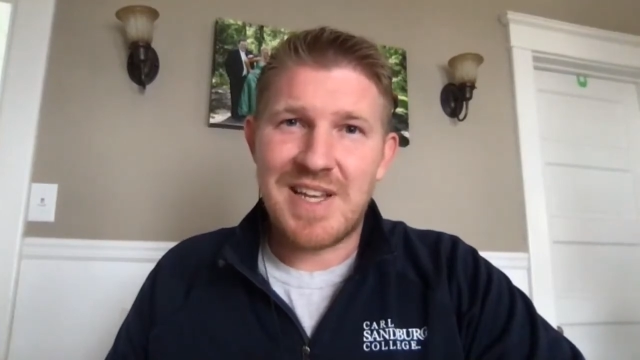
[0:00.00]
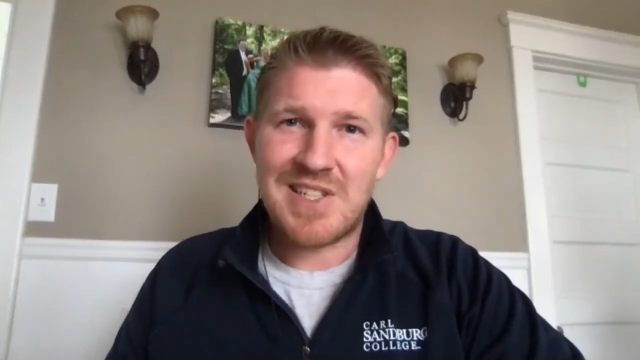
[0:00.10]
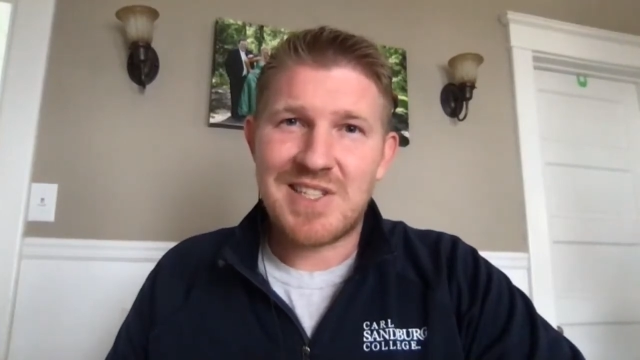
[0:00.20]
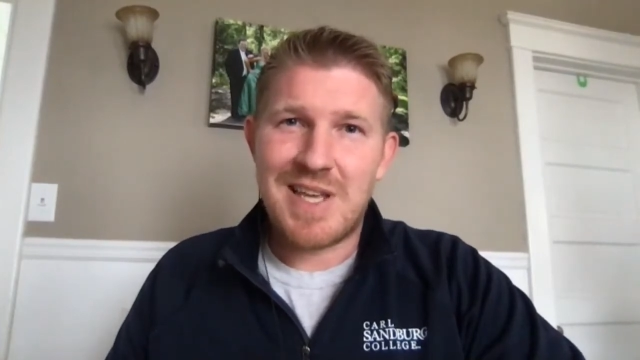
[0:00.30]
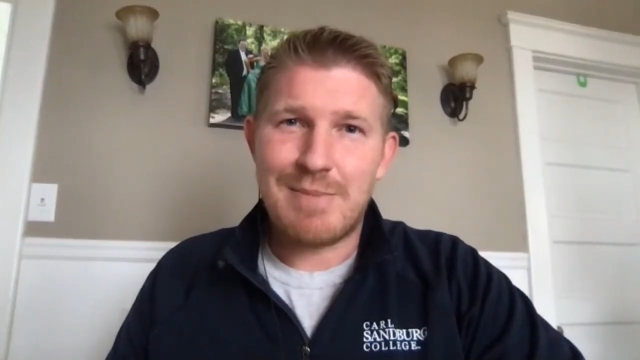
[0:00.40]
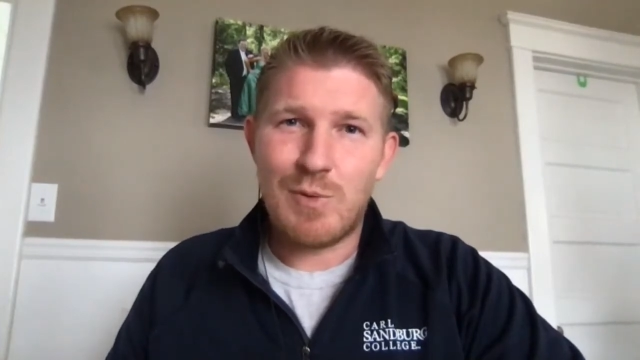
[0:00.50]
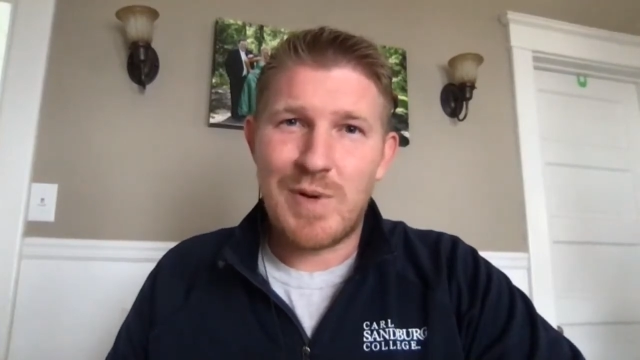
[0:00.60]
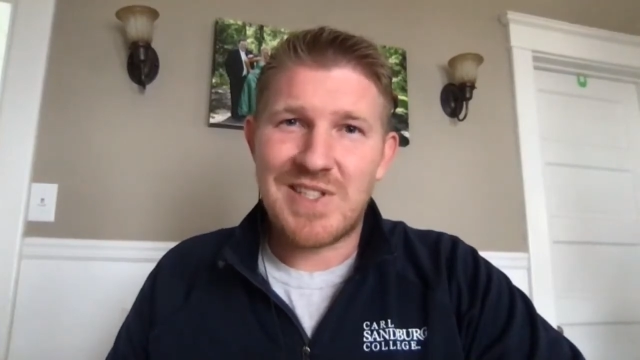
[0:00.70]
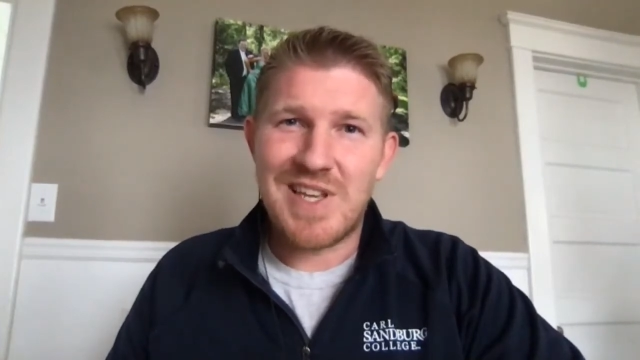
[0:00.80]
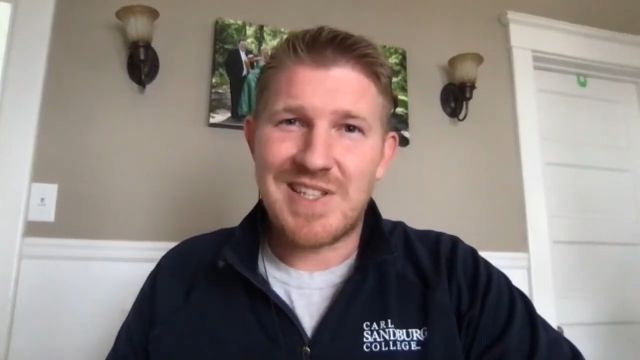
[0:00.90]
next couple
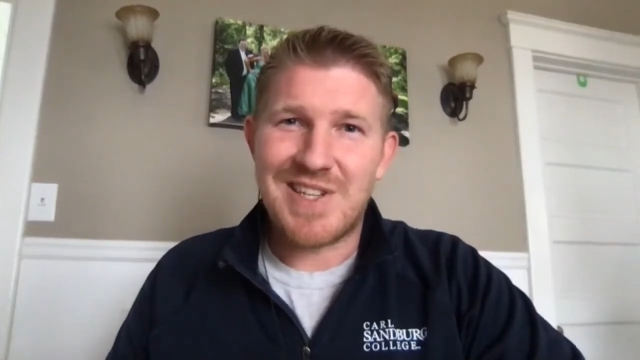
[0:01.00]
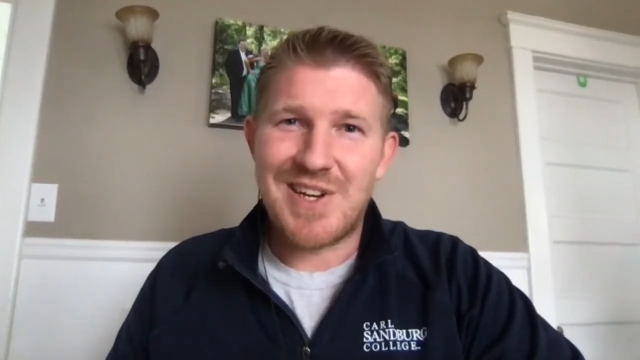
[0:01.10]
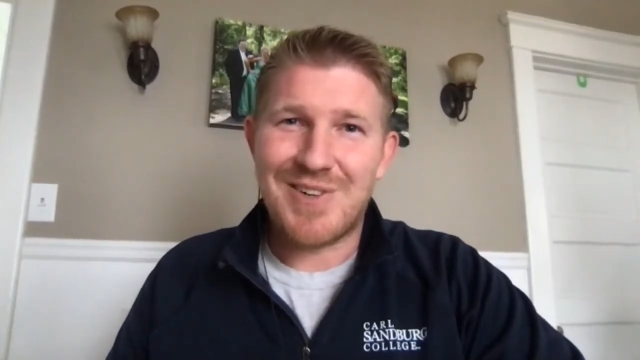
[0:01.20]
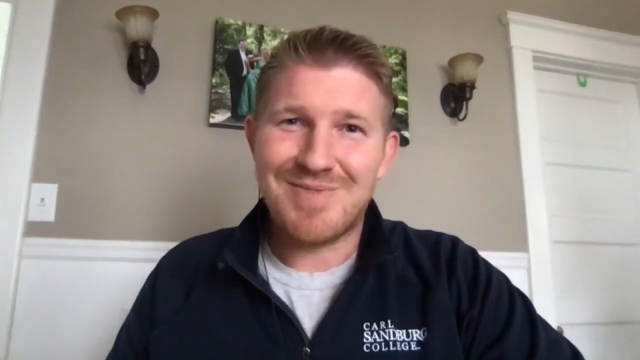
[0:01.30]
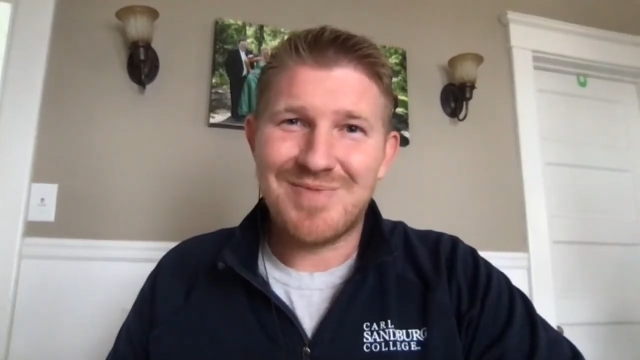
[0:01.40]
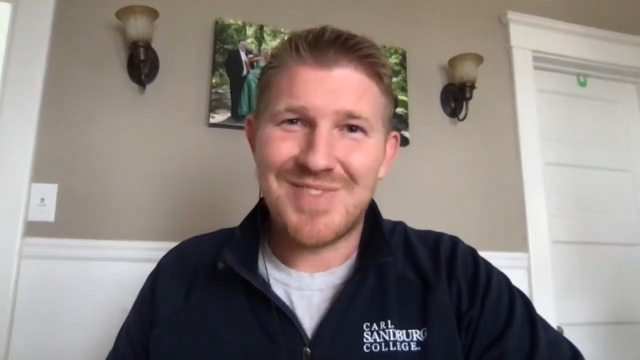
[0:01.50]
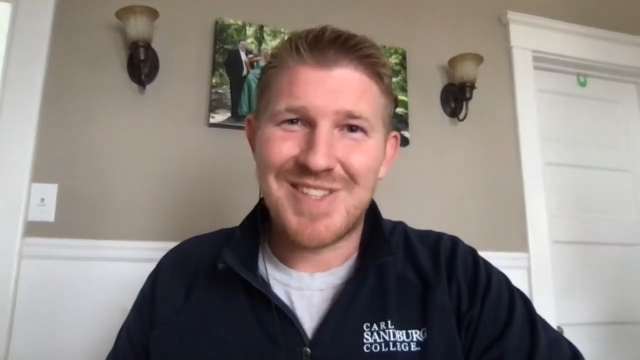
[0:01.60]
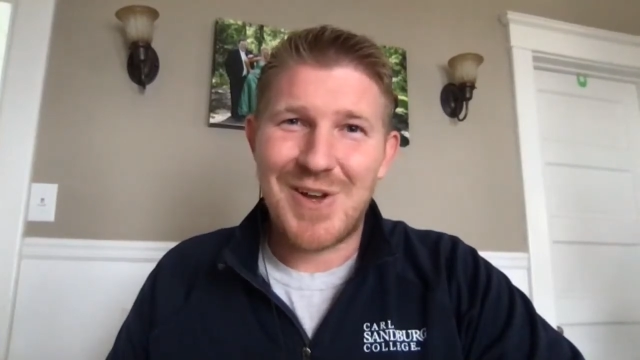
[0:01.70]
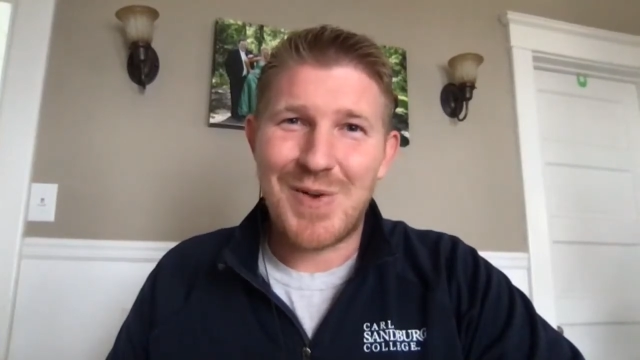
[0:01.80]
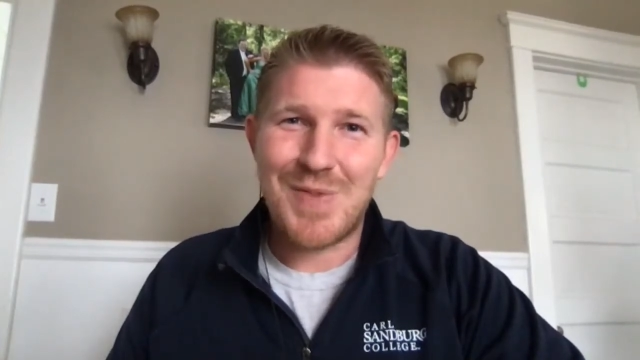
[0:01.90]
Wednesdays here.
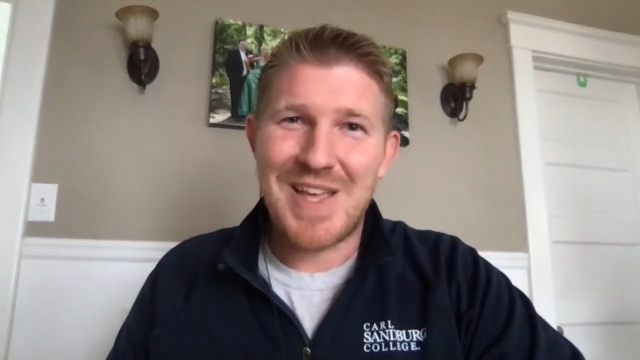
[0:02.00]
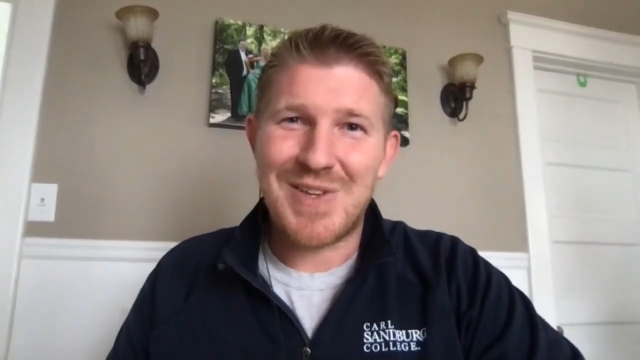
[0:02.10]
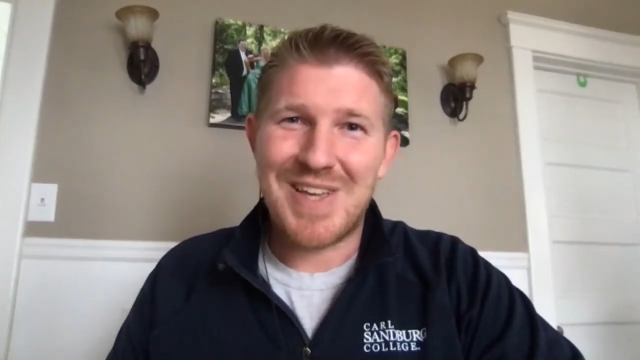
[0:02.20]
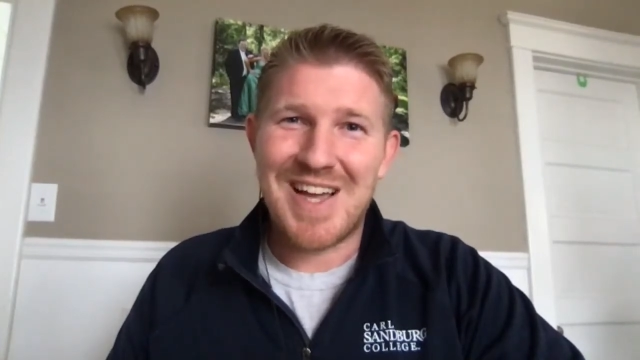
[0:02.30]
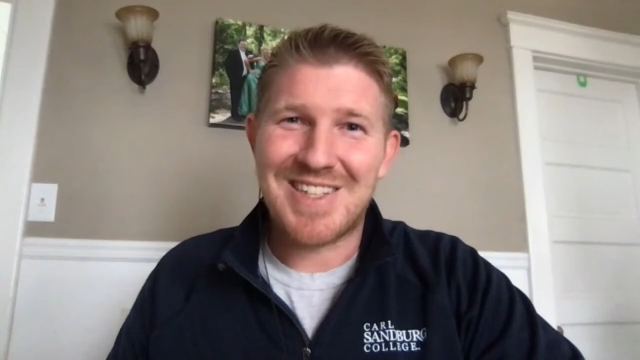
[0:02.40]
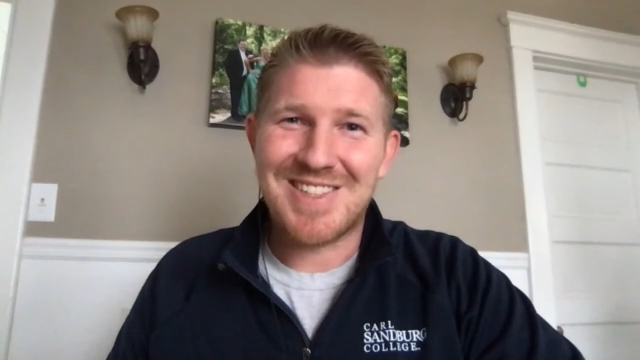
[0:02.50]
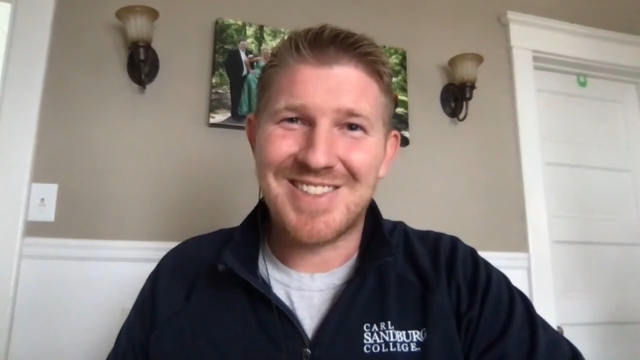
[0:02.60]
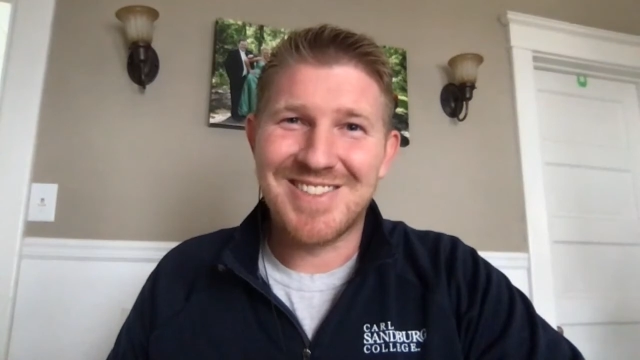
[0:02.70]
So, thank you guys.